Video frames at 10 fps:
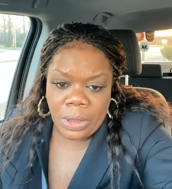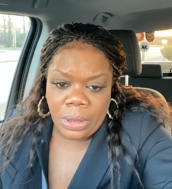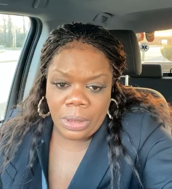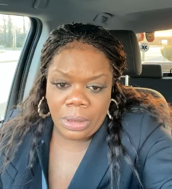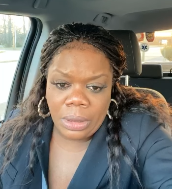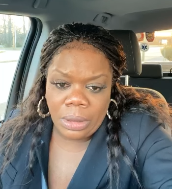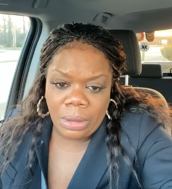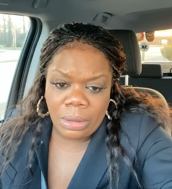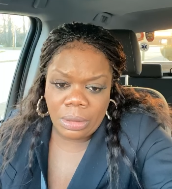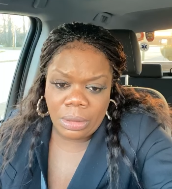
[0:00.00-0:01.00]

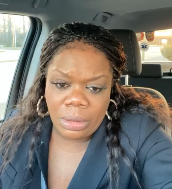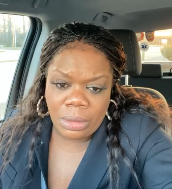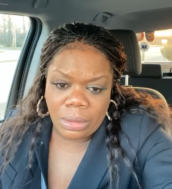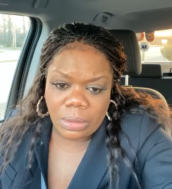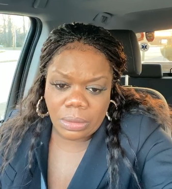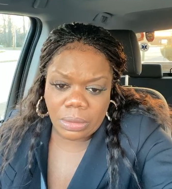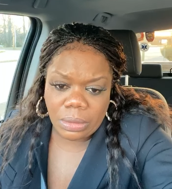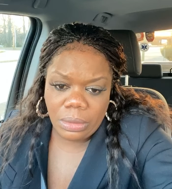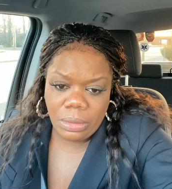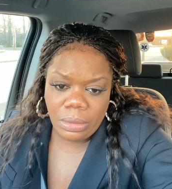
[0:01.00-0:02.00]

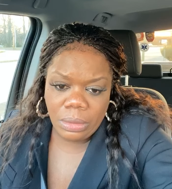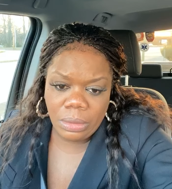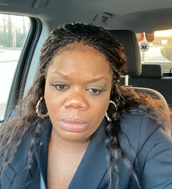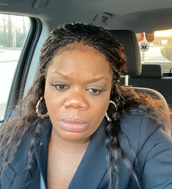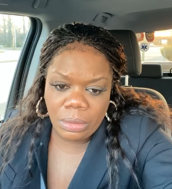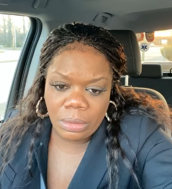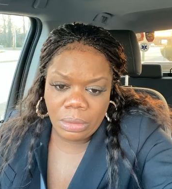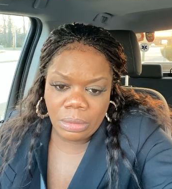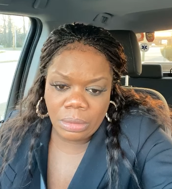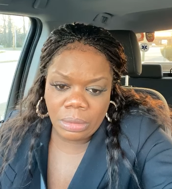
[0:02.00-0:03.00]

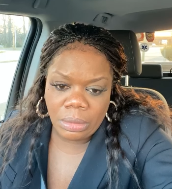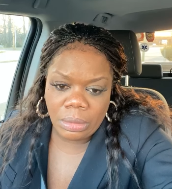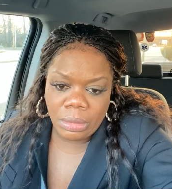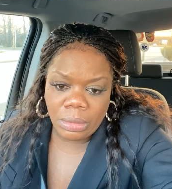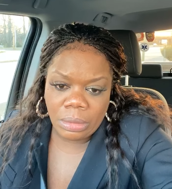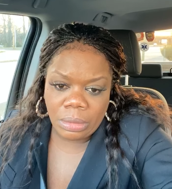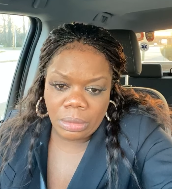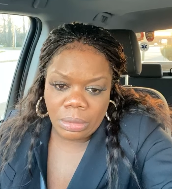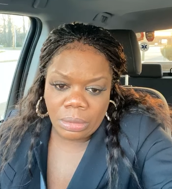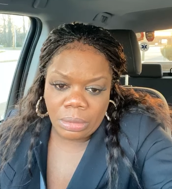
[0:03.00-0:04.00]

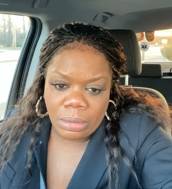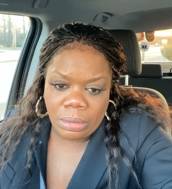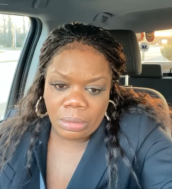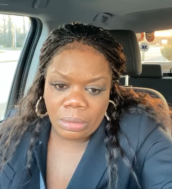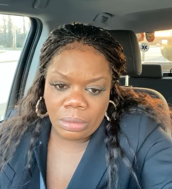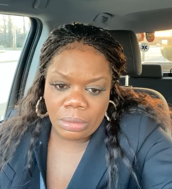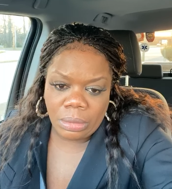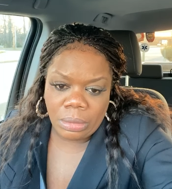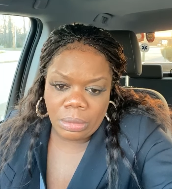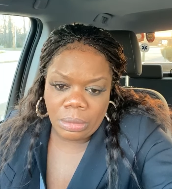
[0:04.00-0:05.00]

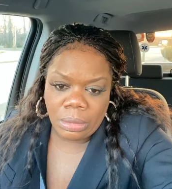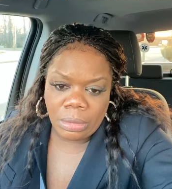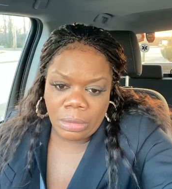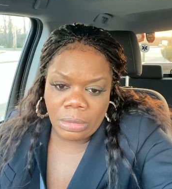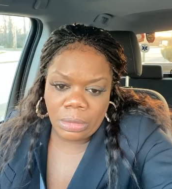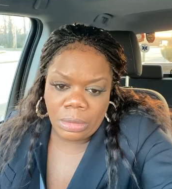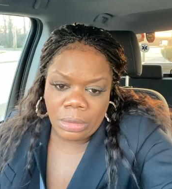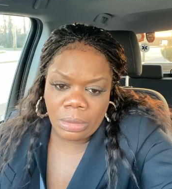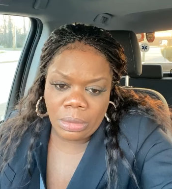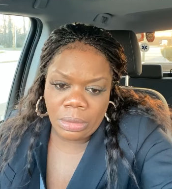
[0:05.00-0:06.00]

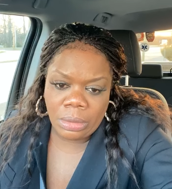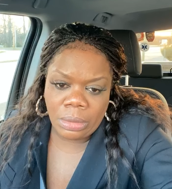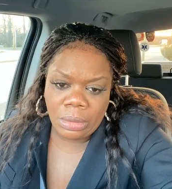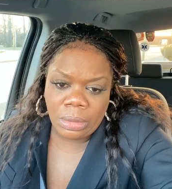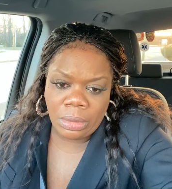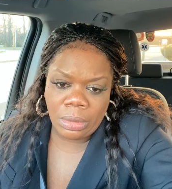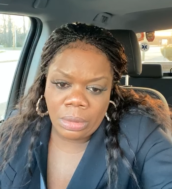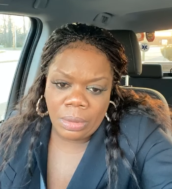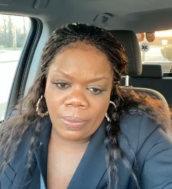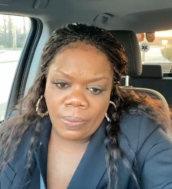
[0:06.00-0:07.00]

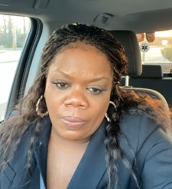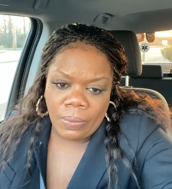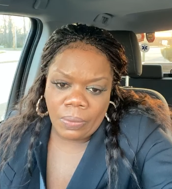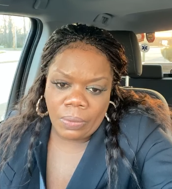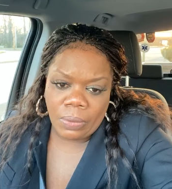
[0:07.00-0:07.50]
(silence)